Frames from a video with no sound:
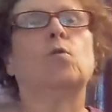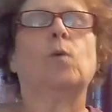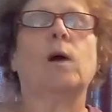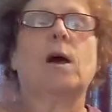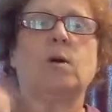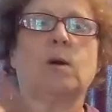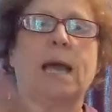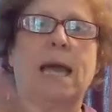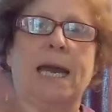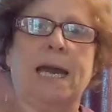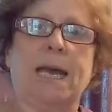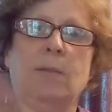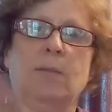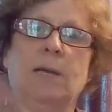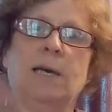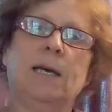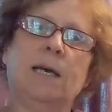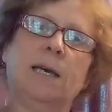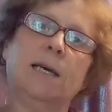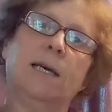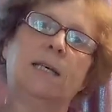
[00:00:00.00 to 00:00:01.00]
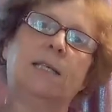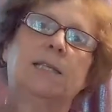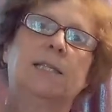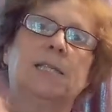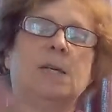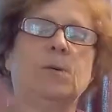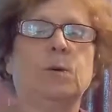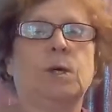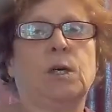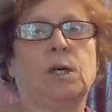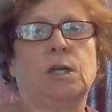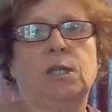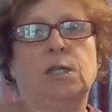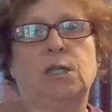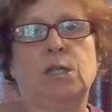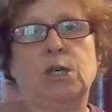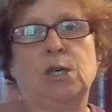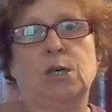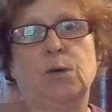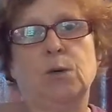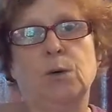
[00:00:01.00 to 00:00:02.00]
well, get him, see what you can
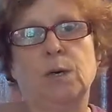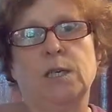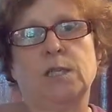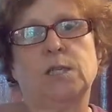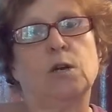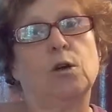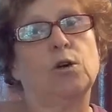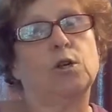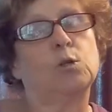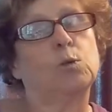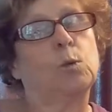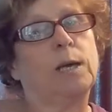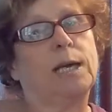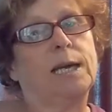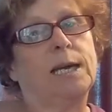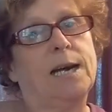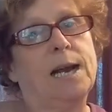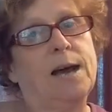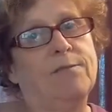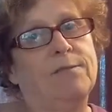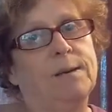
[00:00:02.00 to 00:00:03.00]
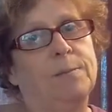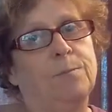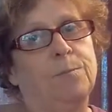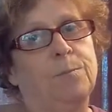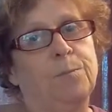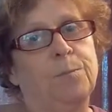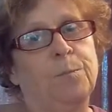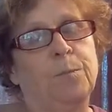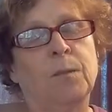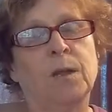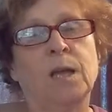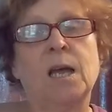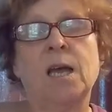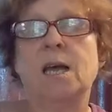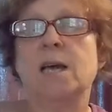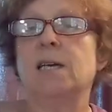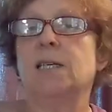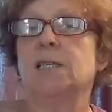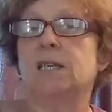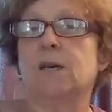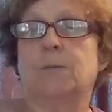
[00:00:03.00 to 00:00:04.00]
do, as long as we can love him.
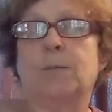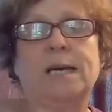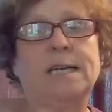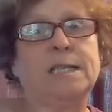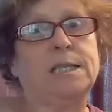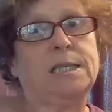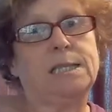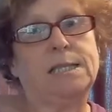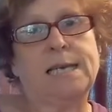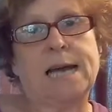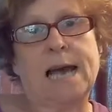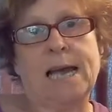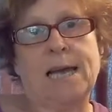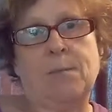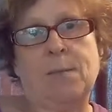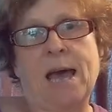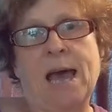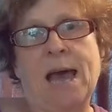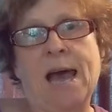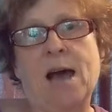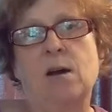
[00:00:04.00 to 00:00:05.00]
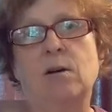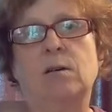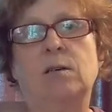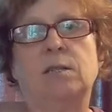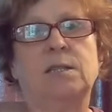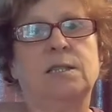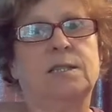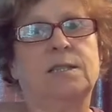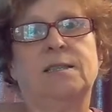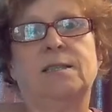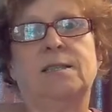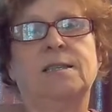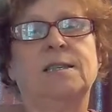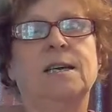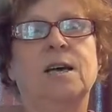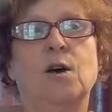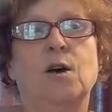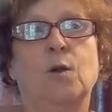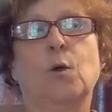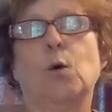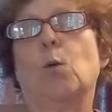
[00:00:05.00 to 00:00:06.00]
So I picked his name out and
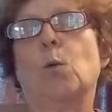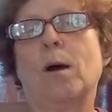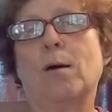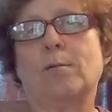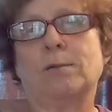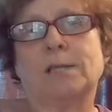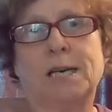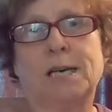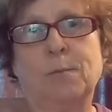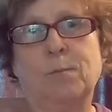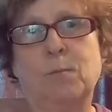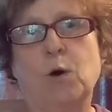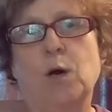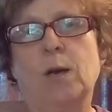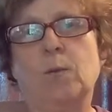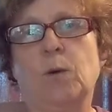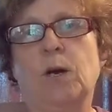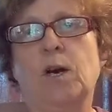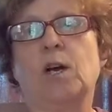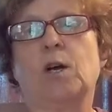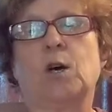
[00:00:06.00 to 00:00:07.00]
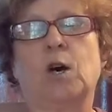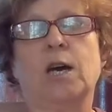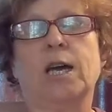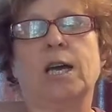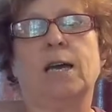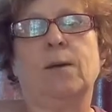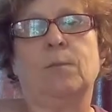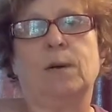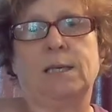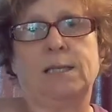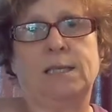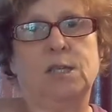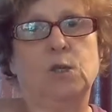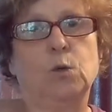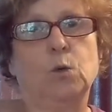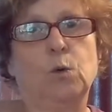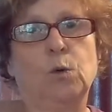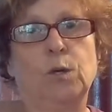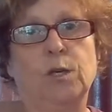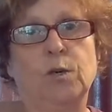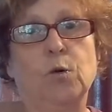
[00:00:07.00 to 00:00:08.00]
thought where I was going to put him when I got him. I did
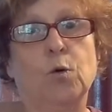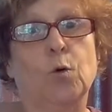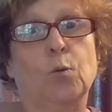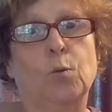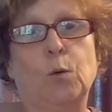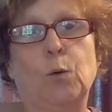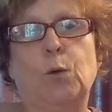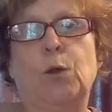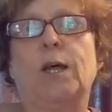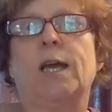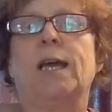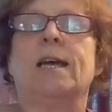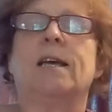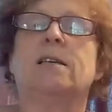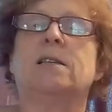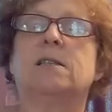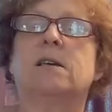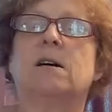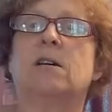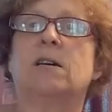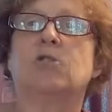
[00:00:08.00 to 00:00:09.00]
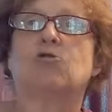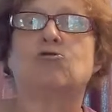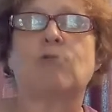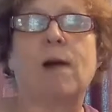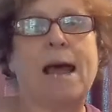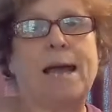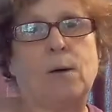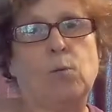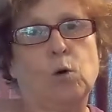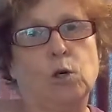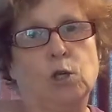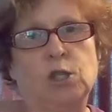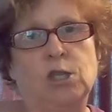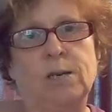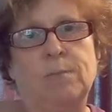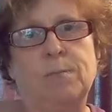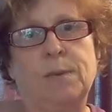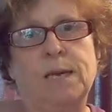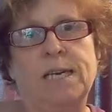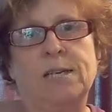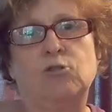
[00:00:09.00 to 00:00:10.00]
all the normal things. I watched
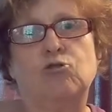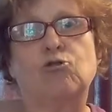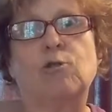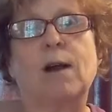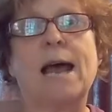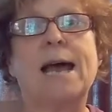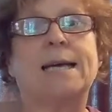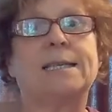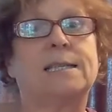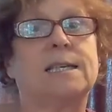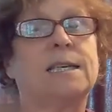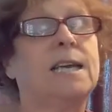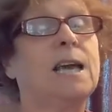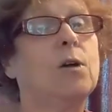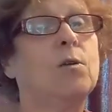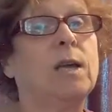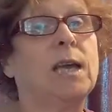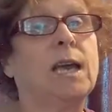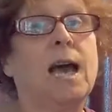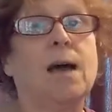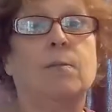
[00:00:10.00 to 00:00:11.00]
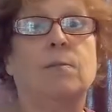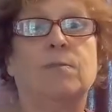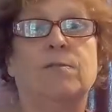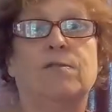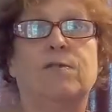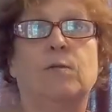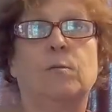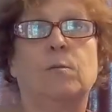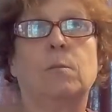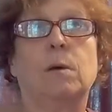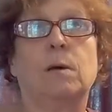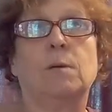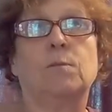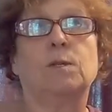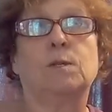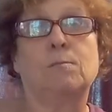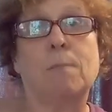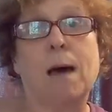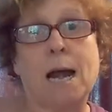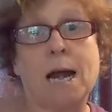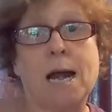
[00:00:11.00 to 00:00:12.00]
him being tracked, and he only come from, it
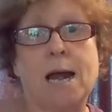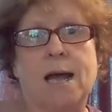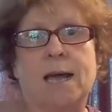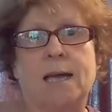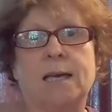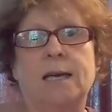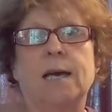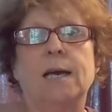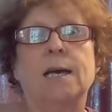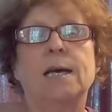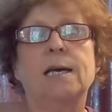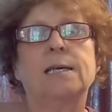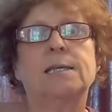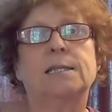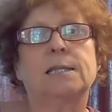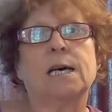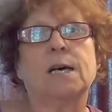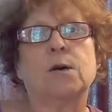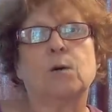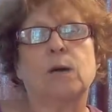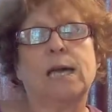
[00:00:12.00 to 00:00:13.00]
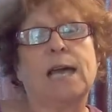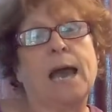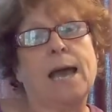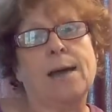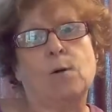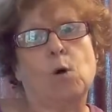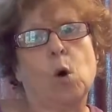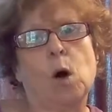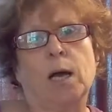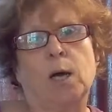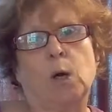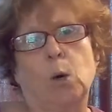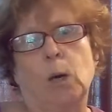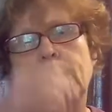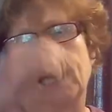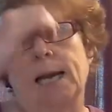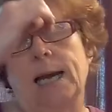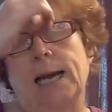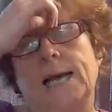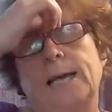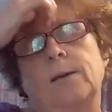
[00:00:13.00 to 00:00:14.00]
was Monday, so he came quite
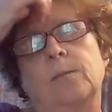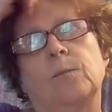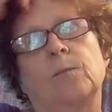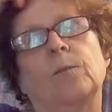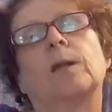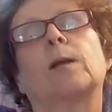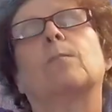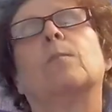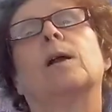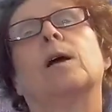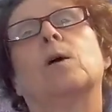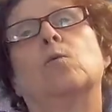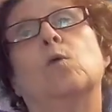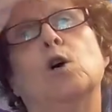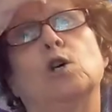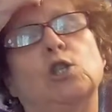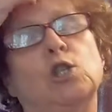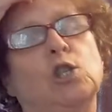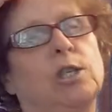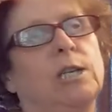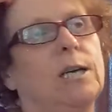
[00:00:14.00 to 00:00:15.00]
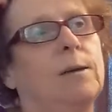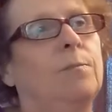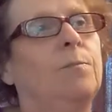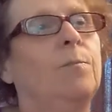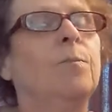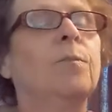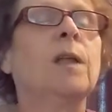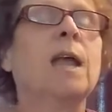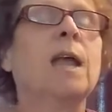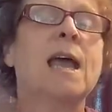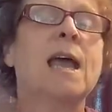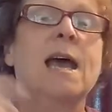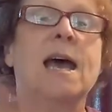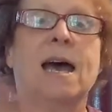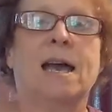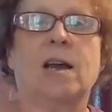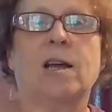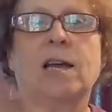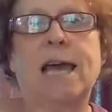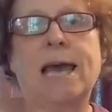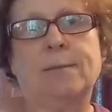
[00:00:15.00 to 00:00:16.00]
quickly. But I watched him.
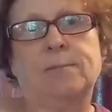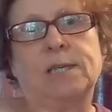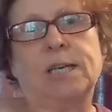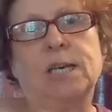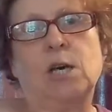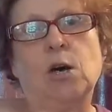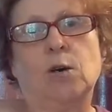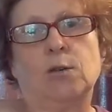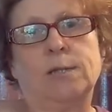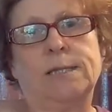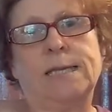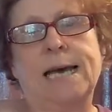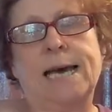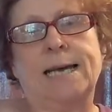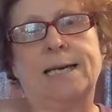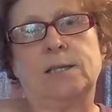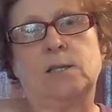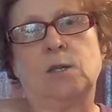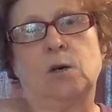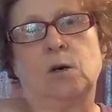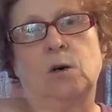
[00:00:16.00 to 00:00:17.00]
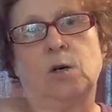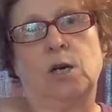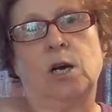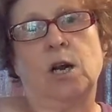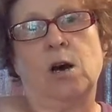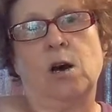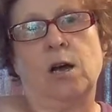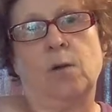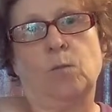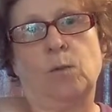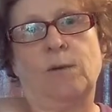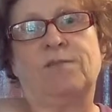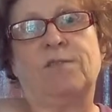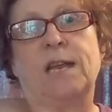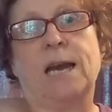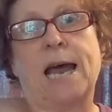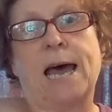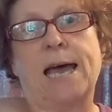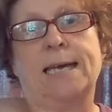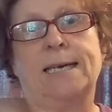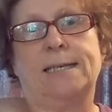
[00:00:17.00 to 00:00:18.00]
And I kept in contact online with the
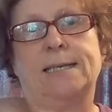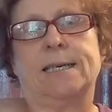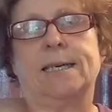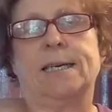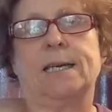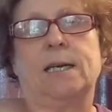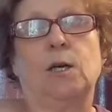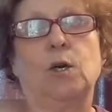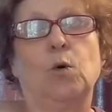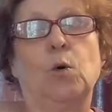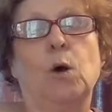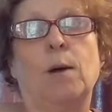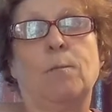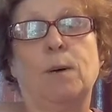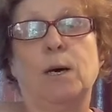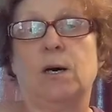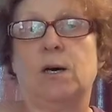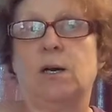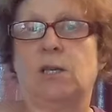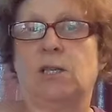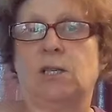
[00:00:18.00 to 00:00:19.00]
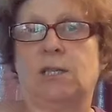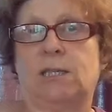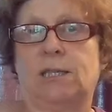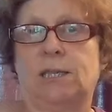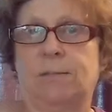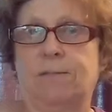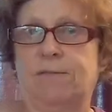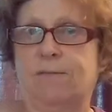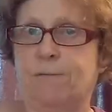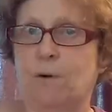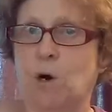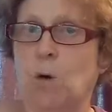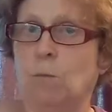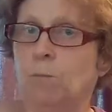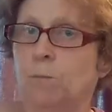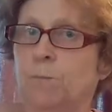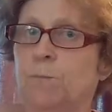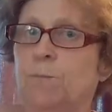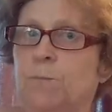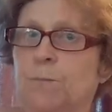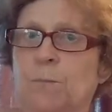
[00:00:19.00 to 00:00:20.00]
lady who I purchased him
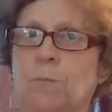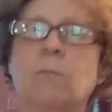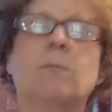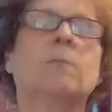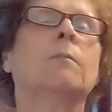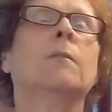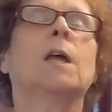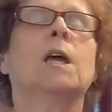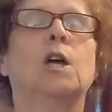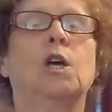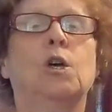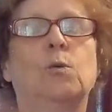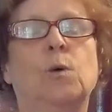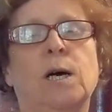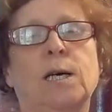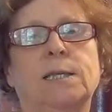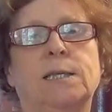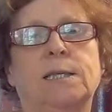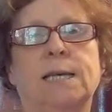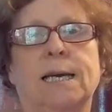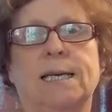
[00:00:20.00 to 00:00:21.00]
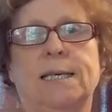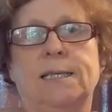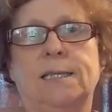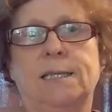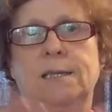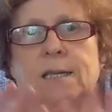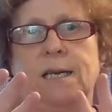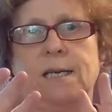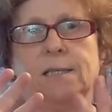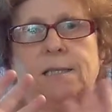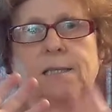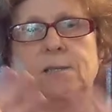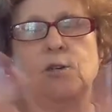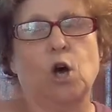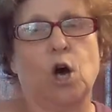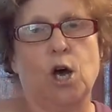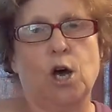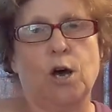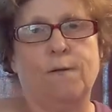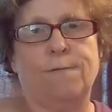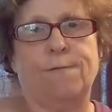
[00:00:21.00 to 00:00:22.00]
from, who I say it's
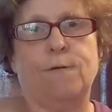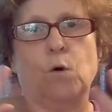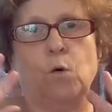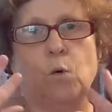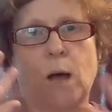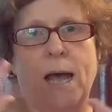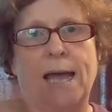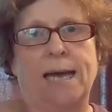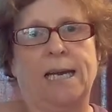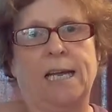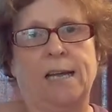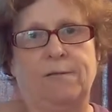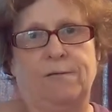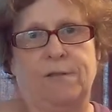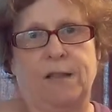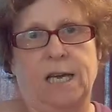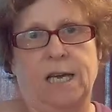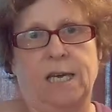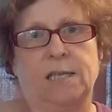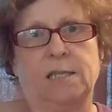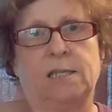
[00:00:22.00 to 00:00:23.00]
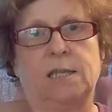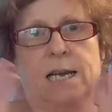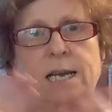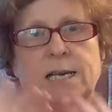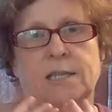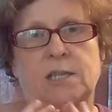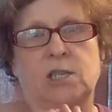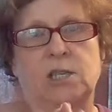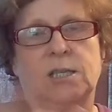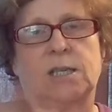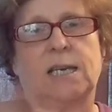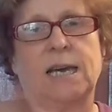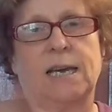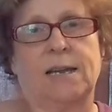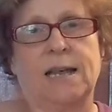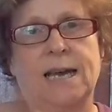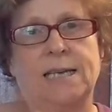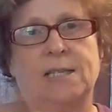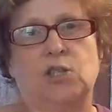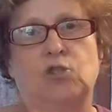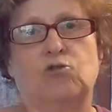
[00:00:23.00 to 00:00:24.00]
not her fault, any of this. Let's just get
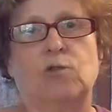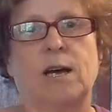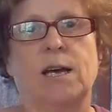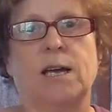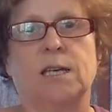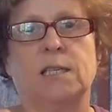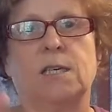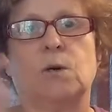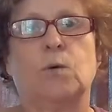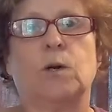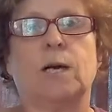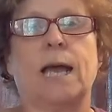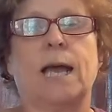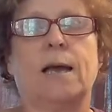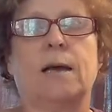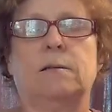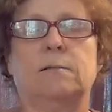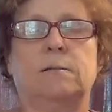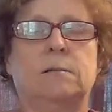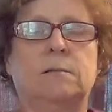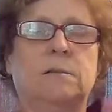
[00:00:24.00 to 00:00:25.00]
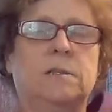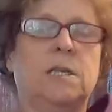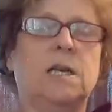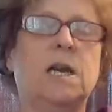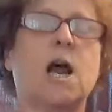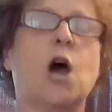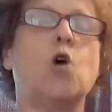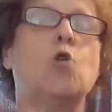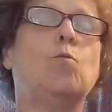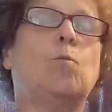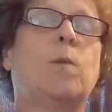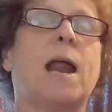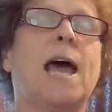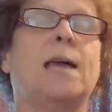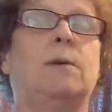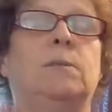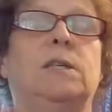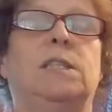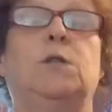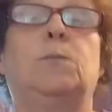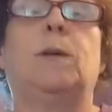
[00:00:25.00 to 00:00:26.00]
that straight. I don't want, no
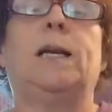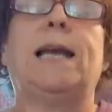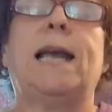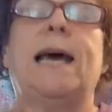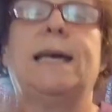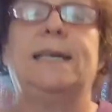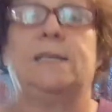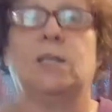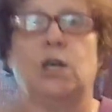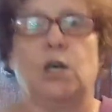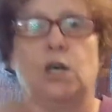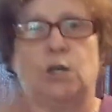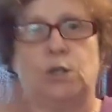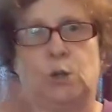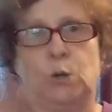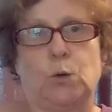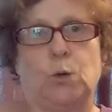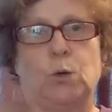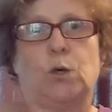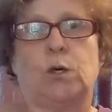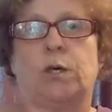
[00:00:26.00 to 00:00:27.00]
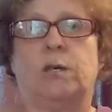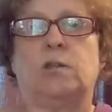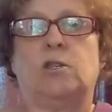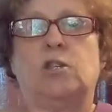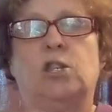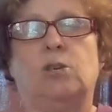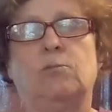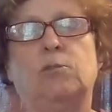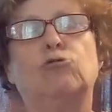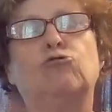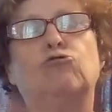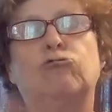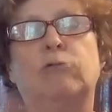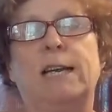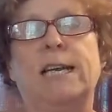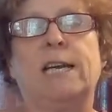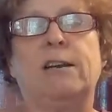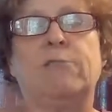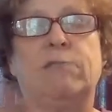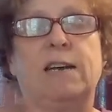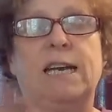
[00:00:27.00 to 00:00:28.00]
blame is to be laid at her door, because she was a
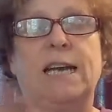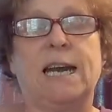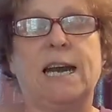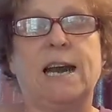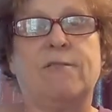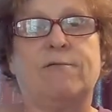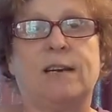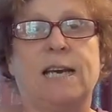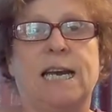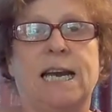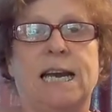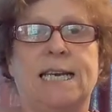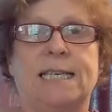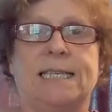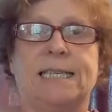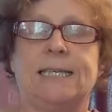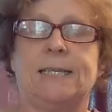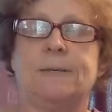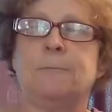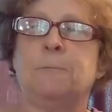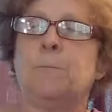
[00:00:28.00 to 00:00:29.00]
really, really lovely lady.